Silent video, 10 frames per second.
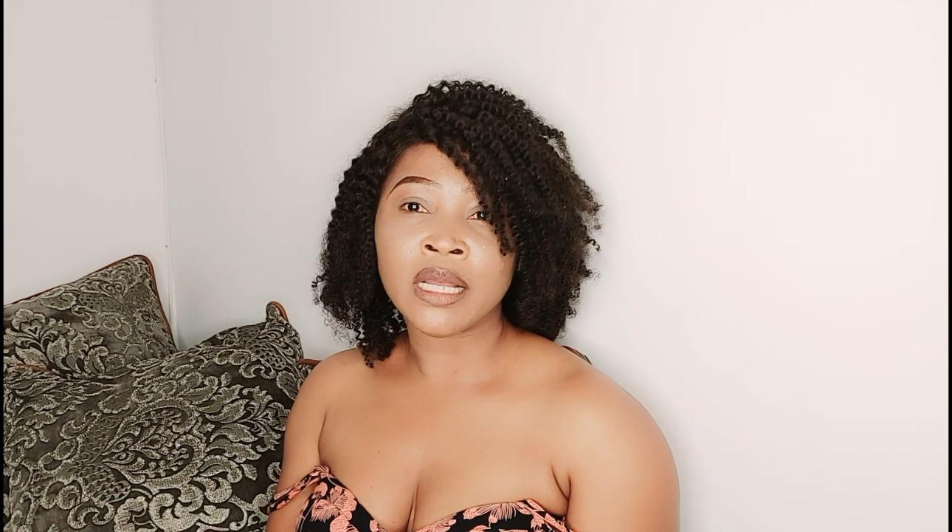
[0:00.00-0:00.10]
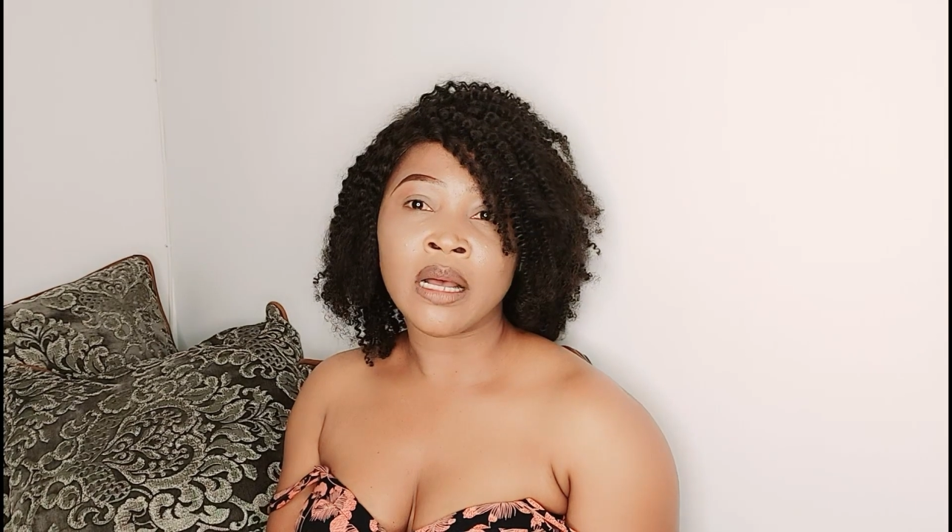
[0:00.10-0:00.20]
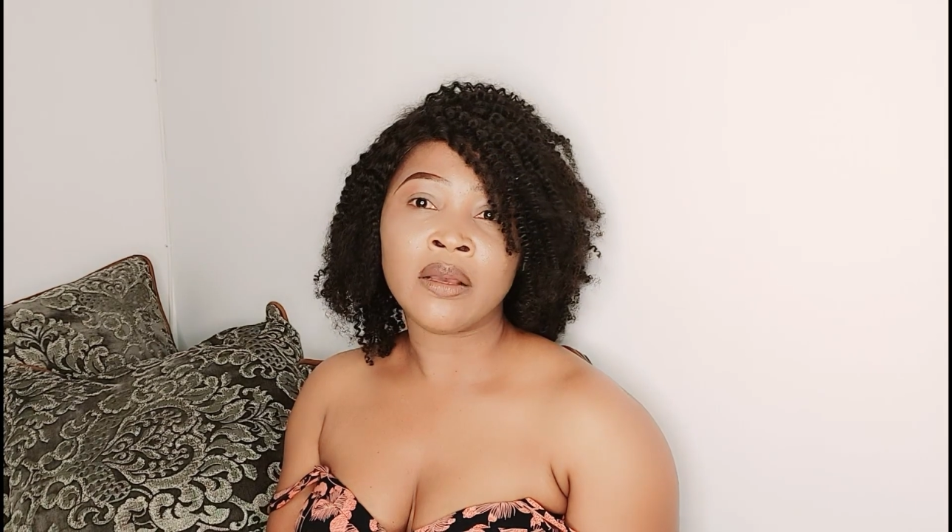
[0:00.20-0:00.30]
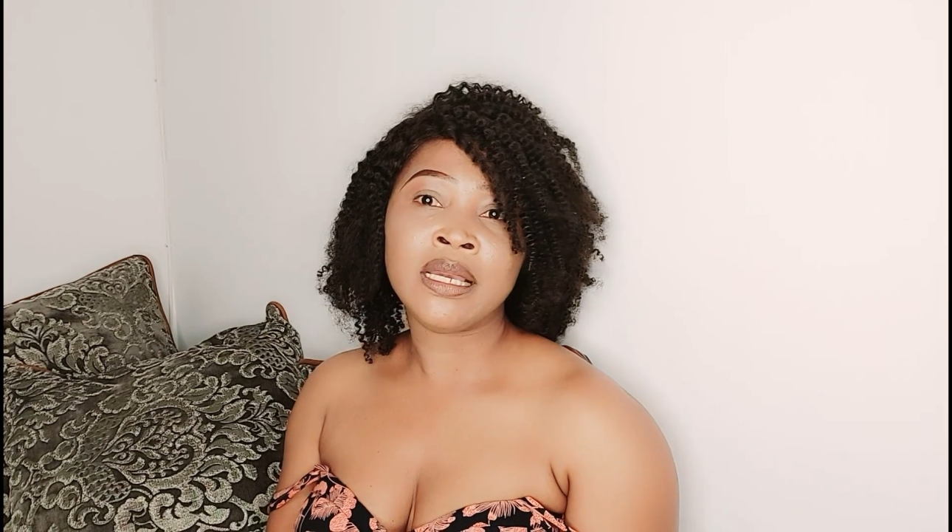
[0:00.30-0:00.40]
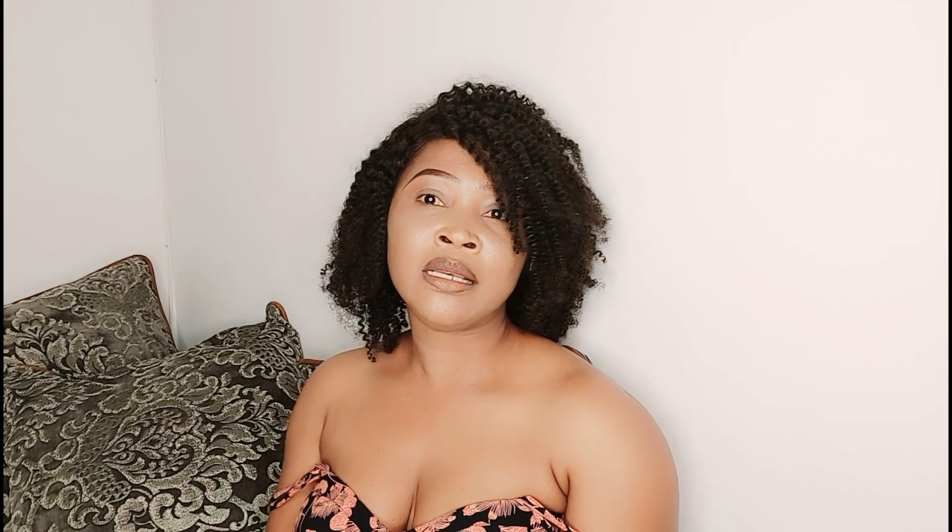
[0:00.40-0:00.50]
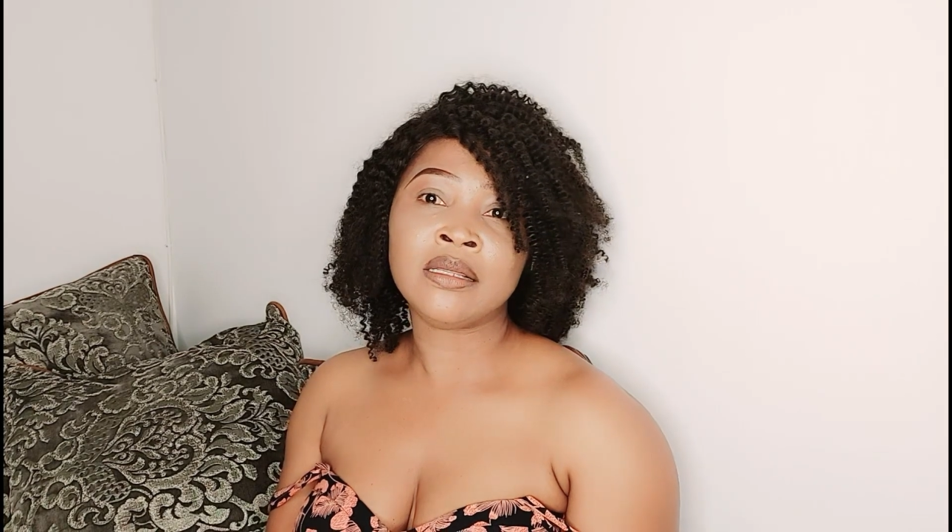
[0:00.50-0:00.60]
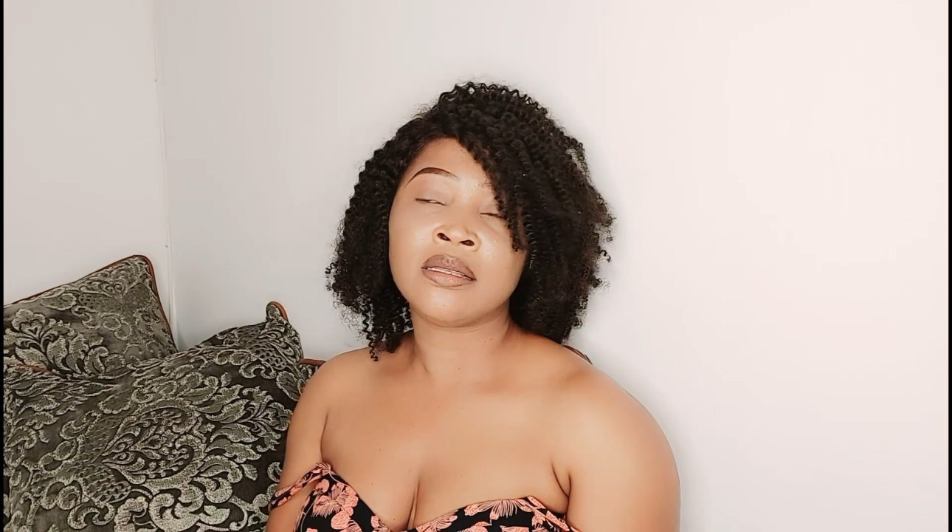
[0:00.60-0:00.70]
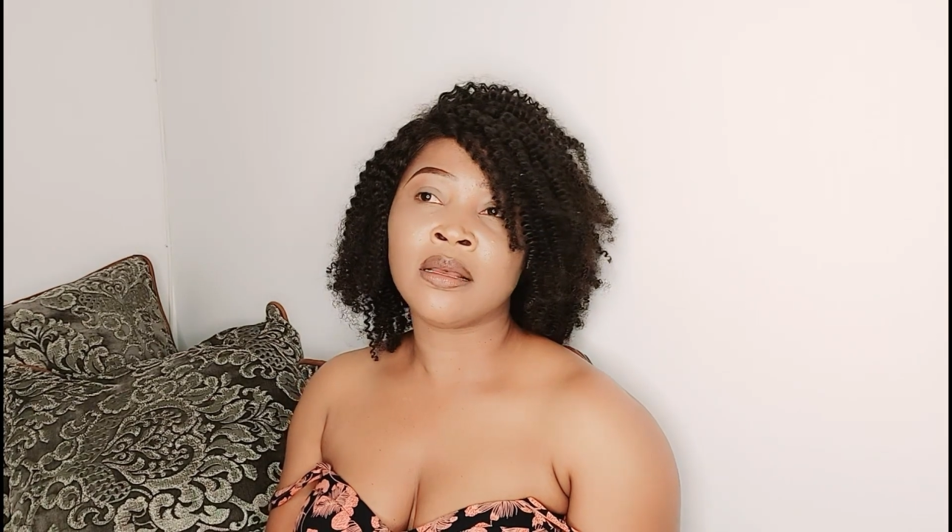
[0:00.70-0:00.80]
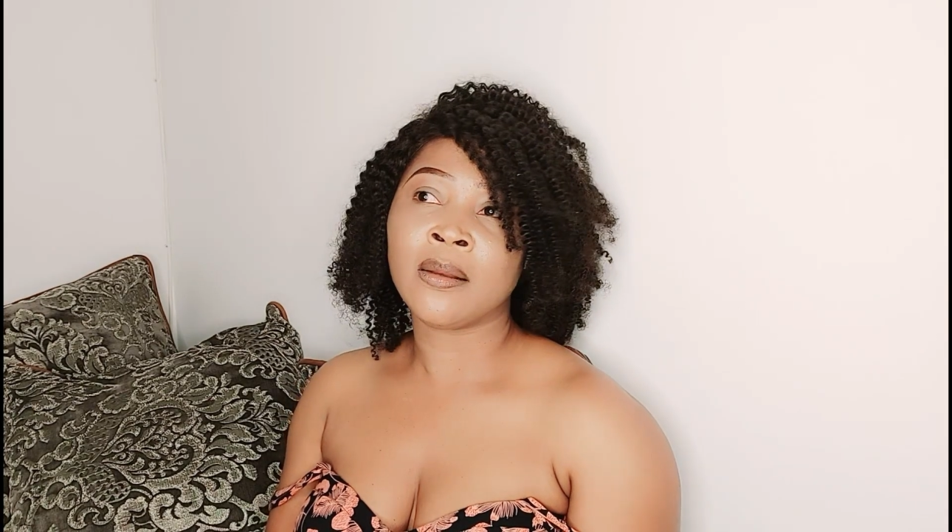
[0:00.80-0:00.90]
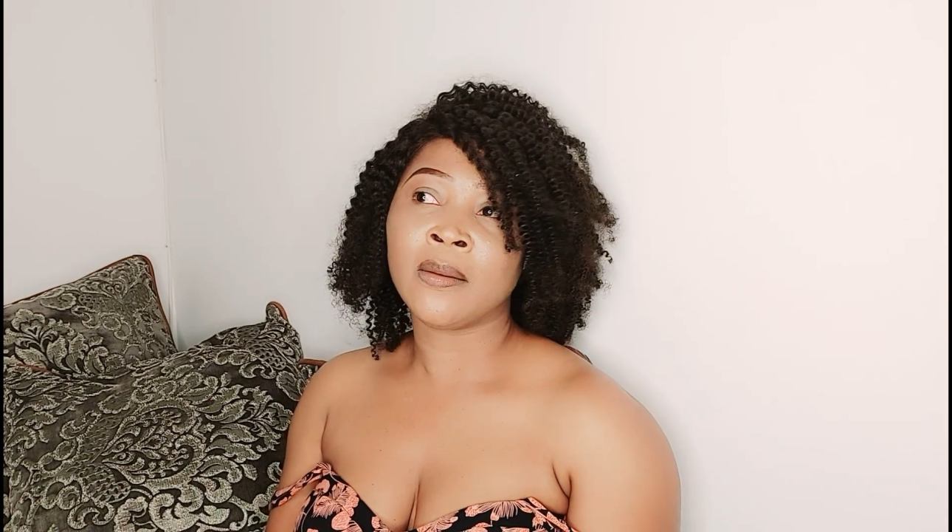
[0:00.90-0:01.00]
now
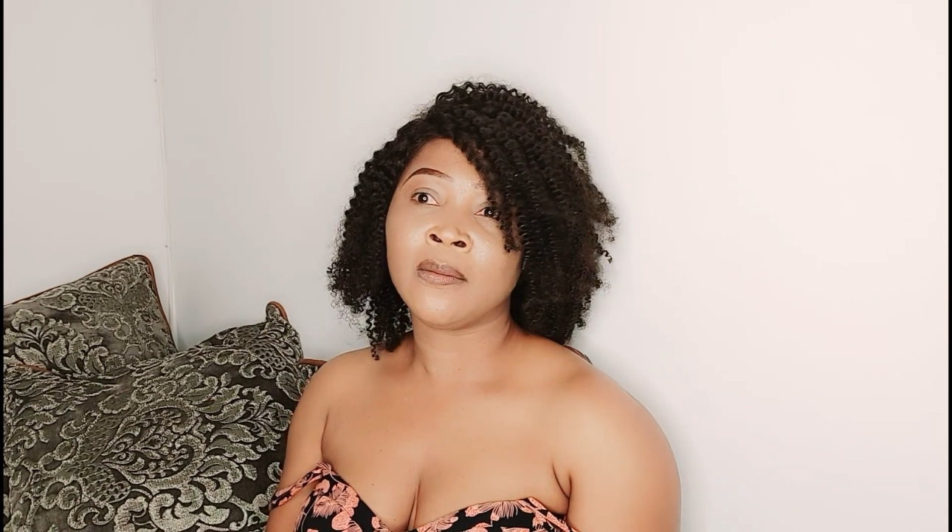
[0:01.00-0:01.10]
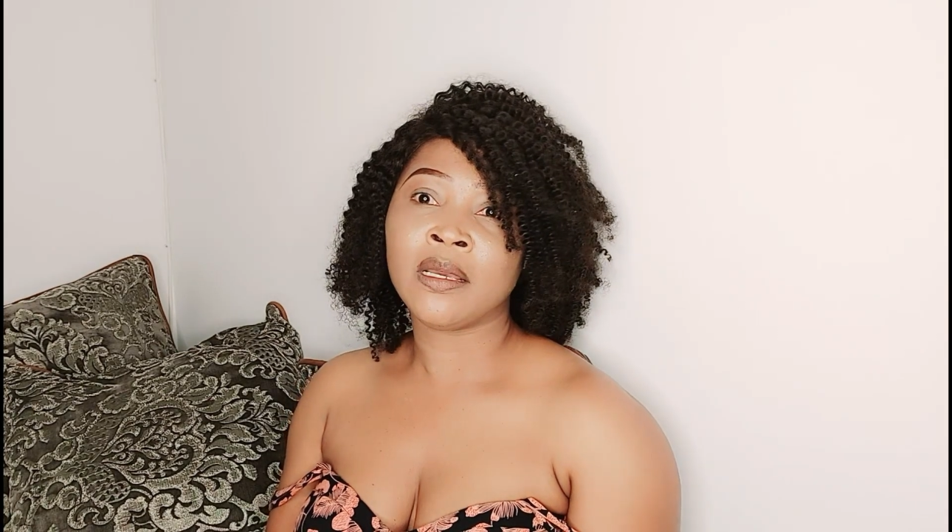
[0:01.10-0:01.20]
it's a